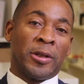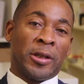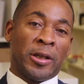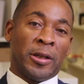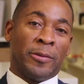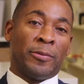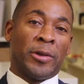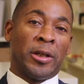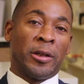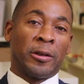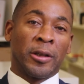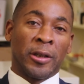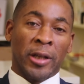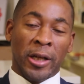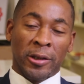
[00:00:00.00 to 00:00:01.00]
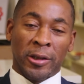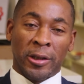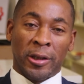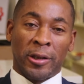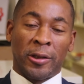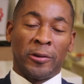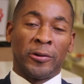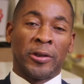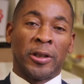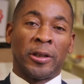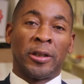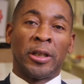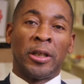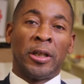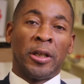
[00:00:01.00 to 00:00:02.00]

the Menil Collection in Houston,